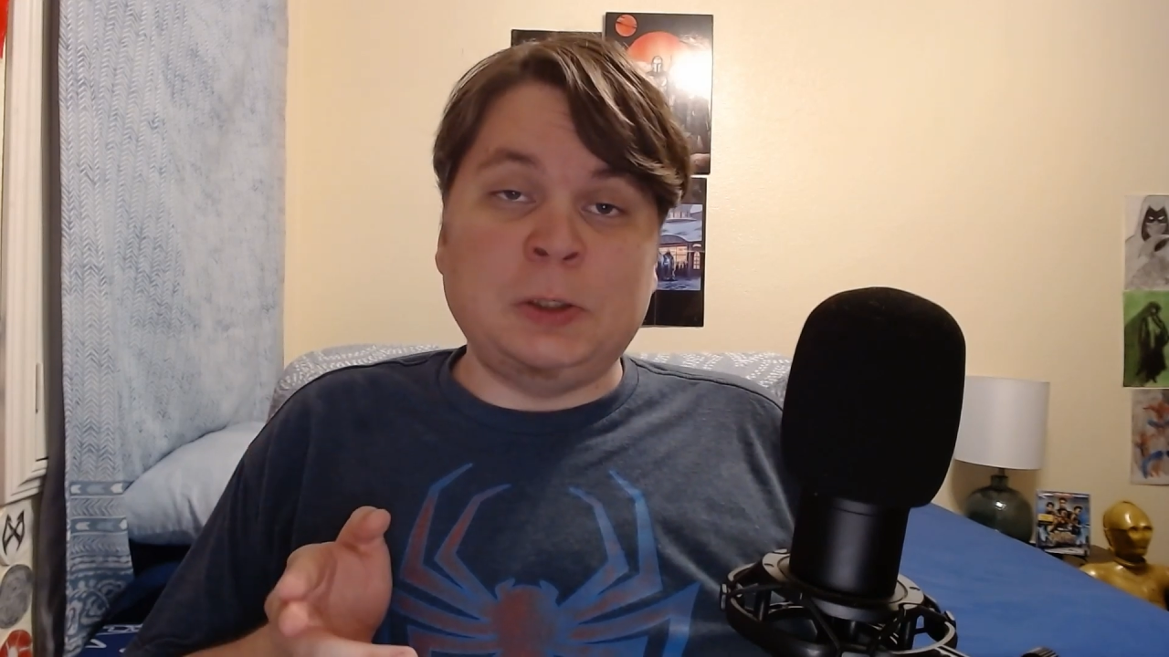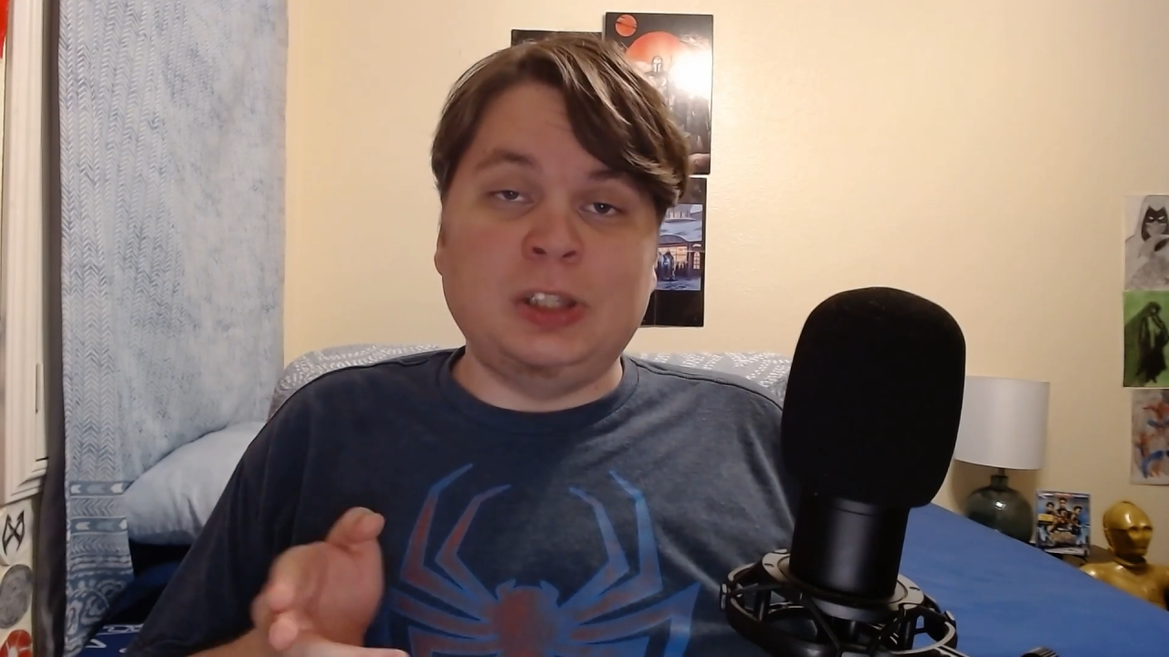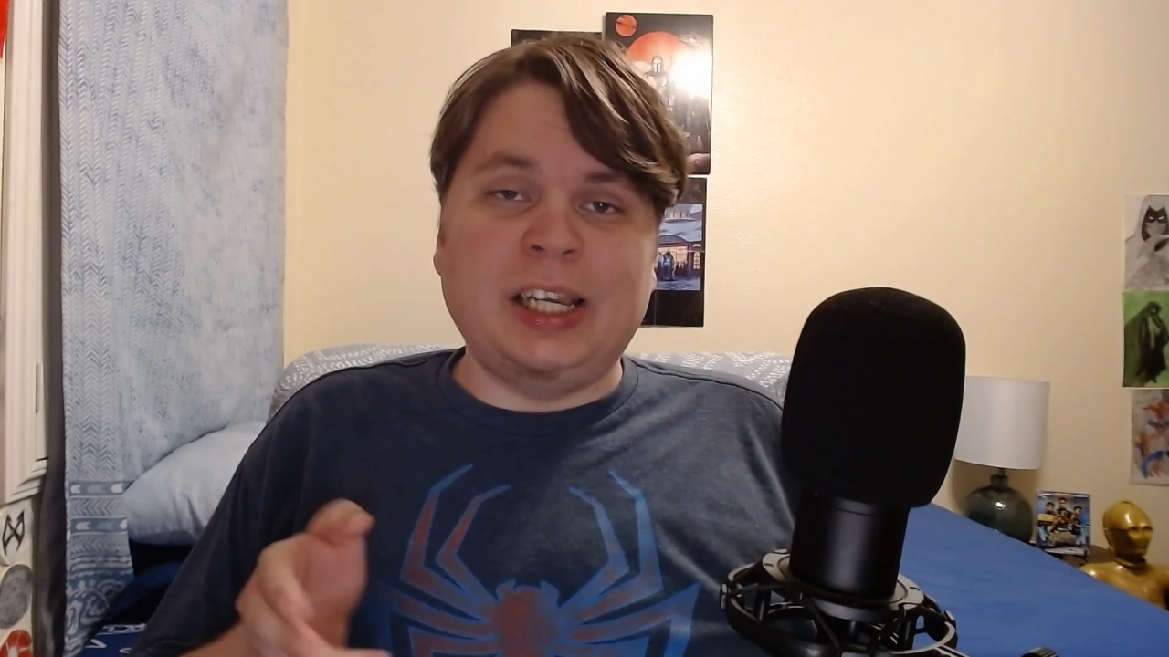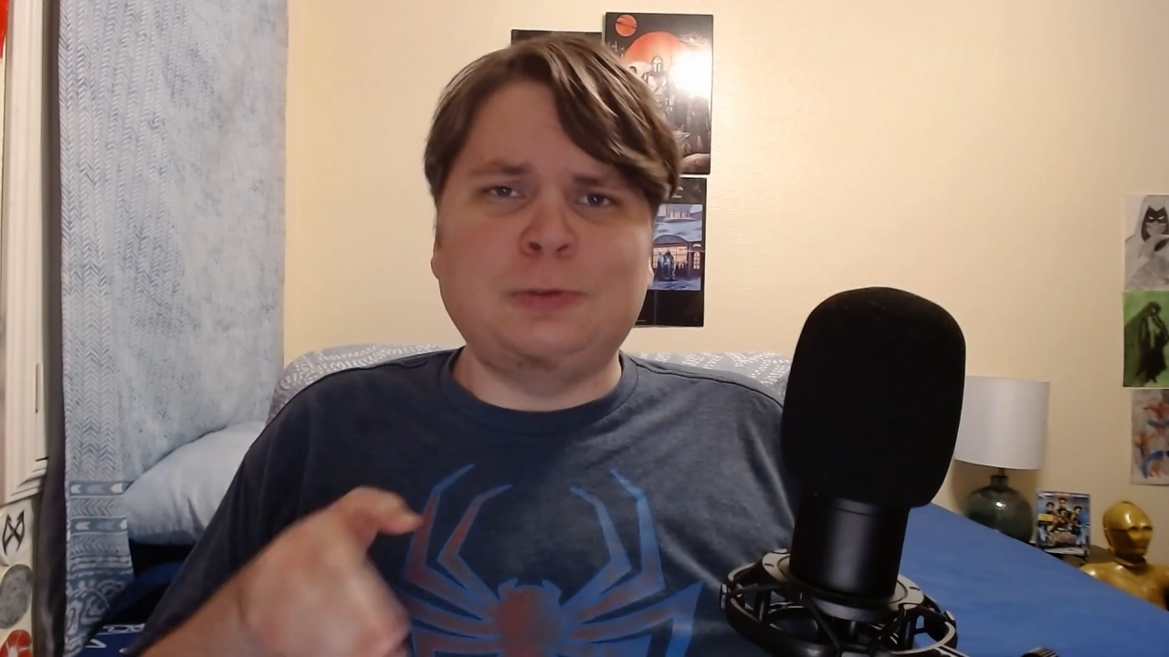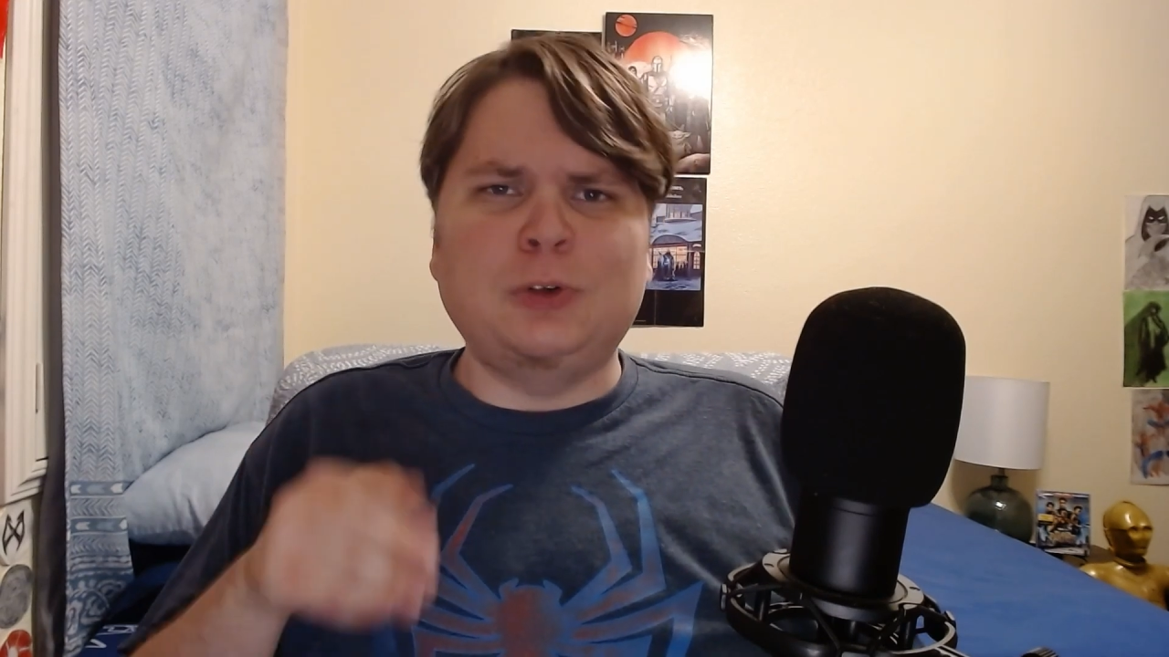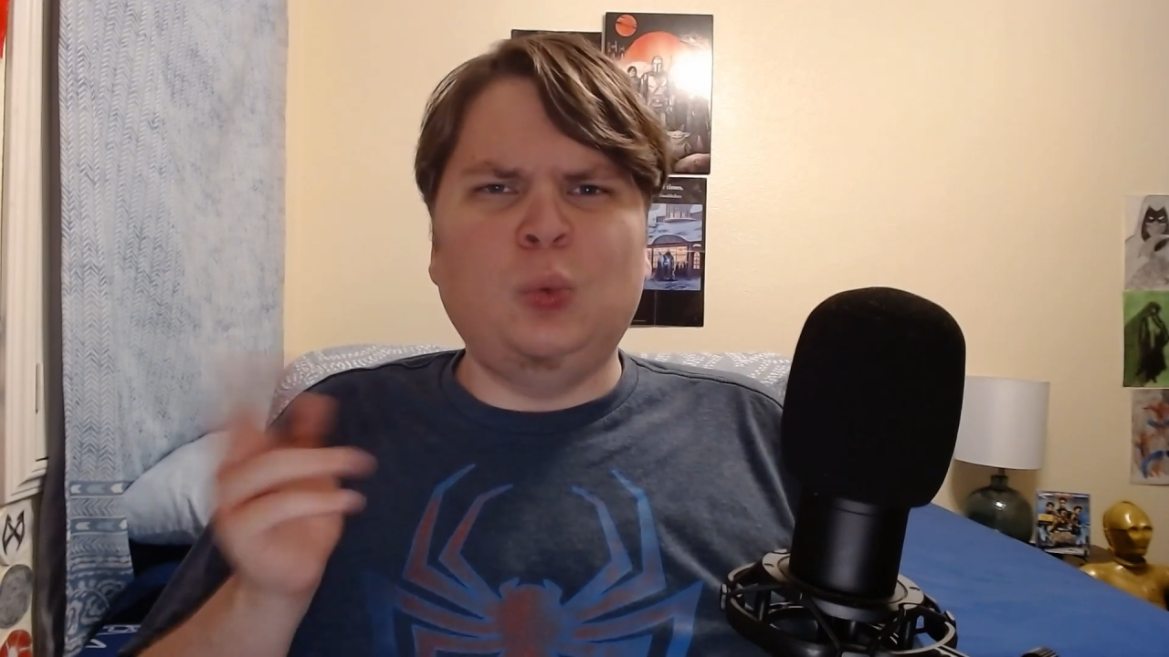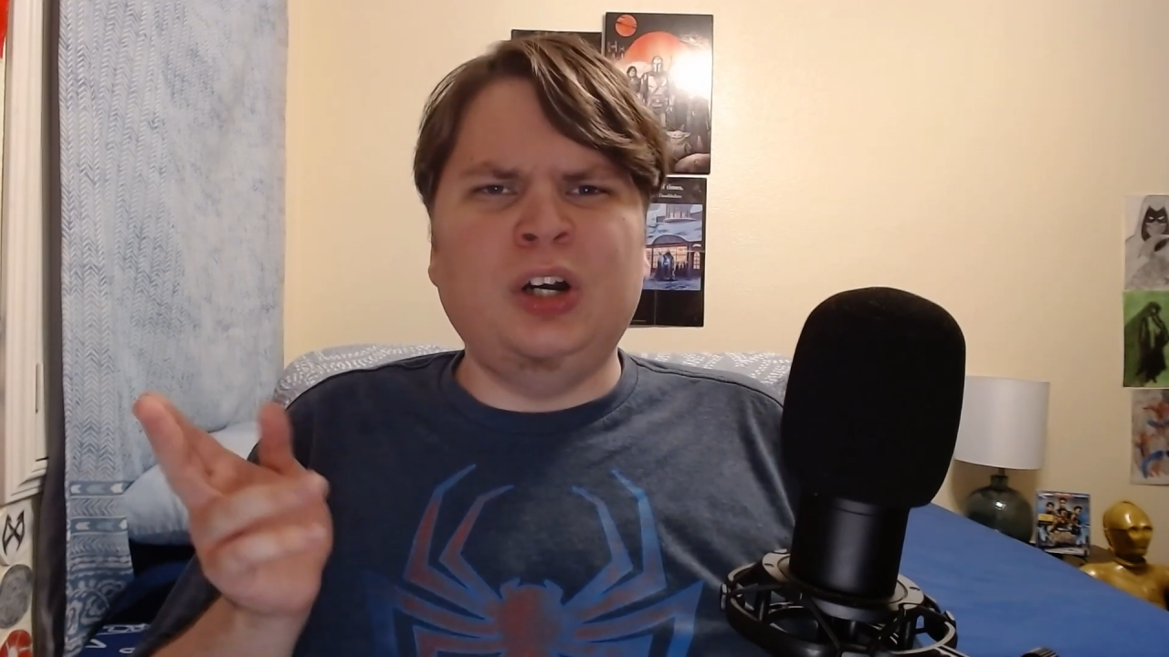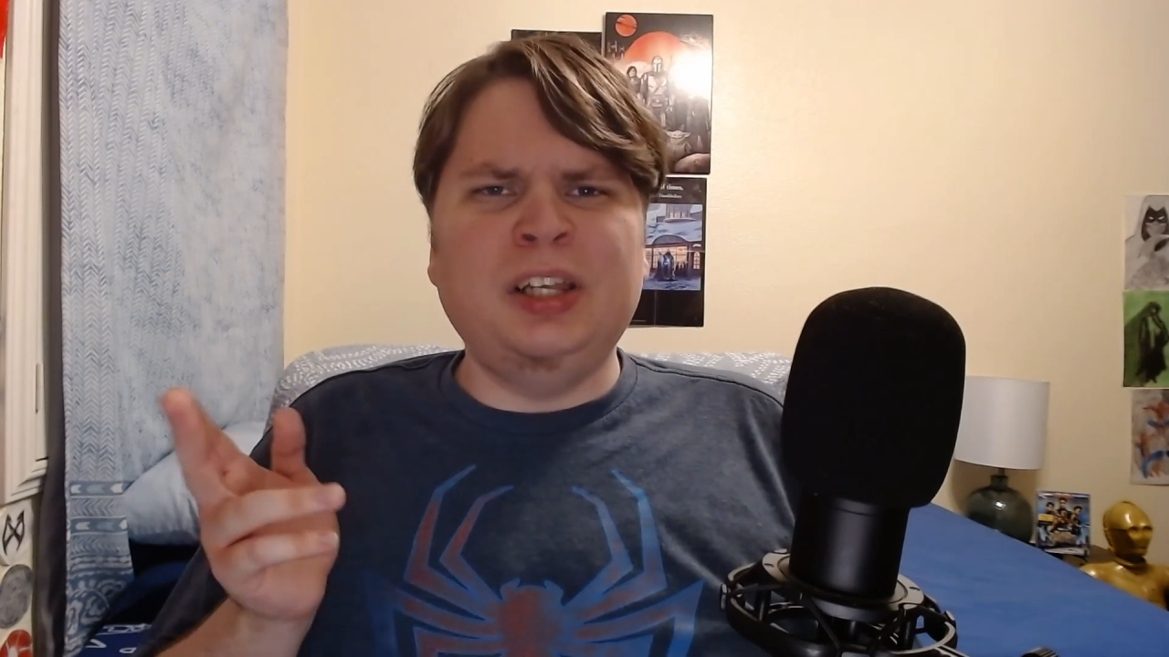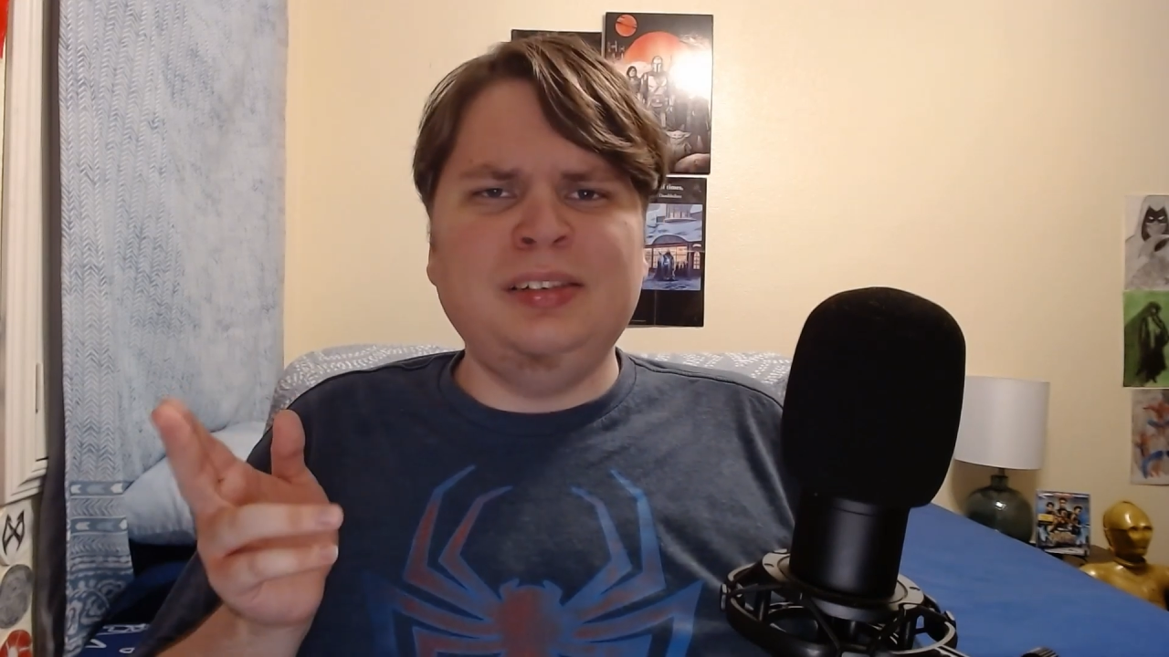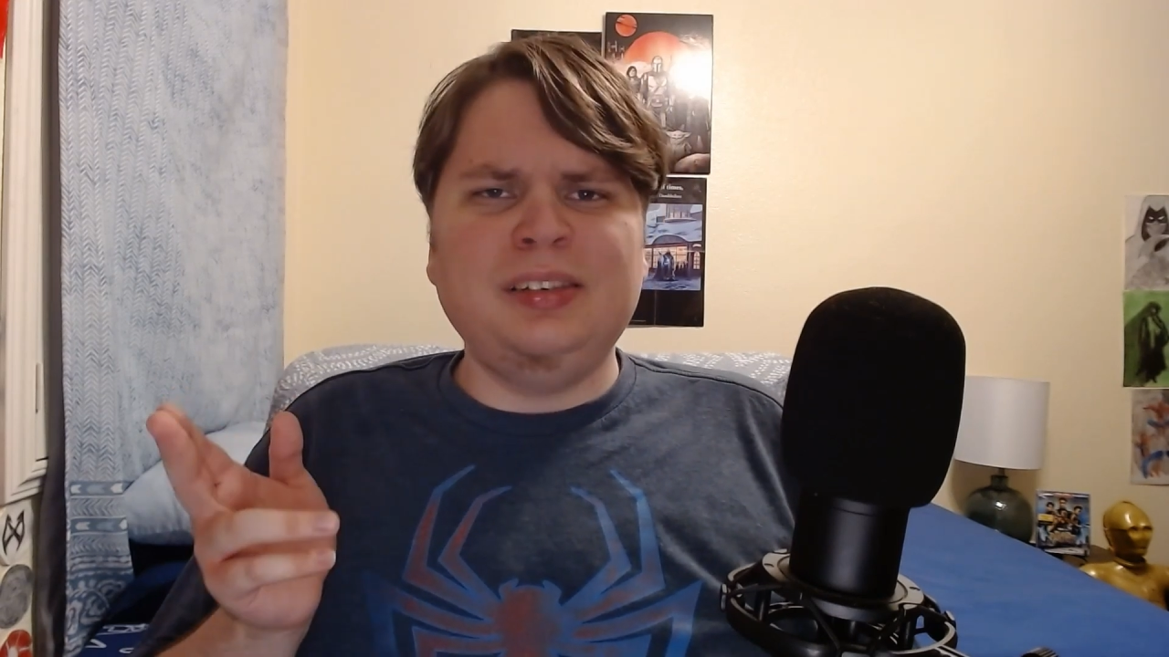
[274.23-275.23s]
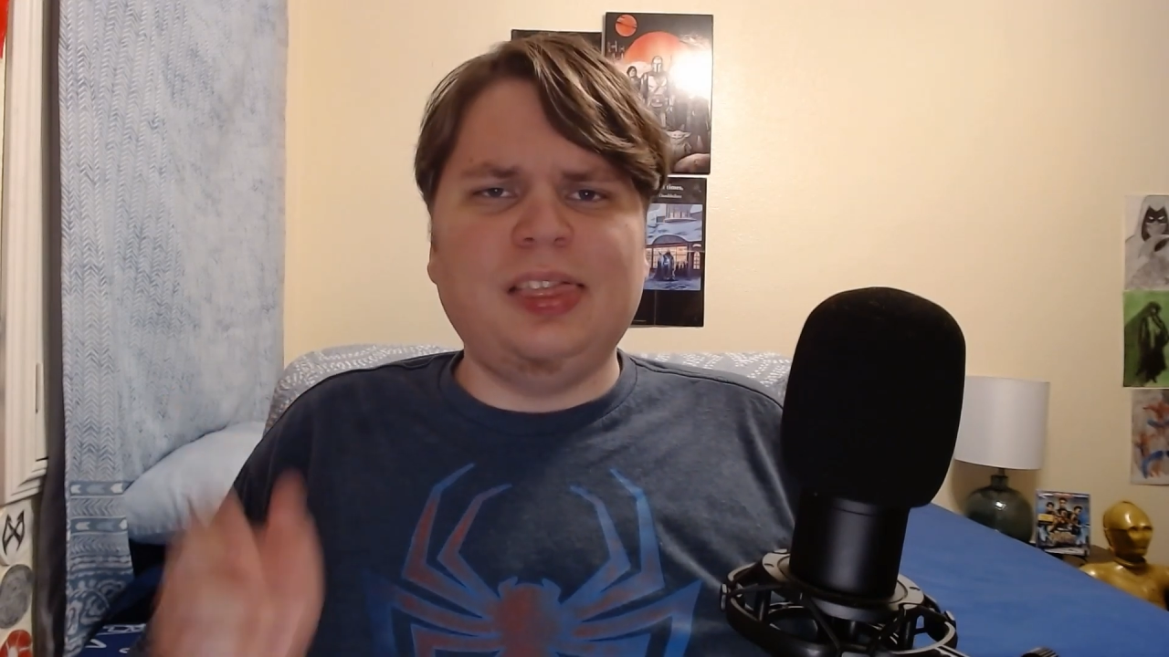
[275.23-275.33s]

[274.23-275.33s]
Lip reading: Like, for one,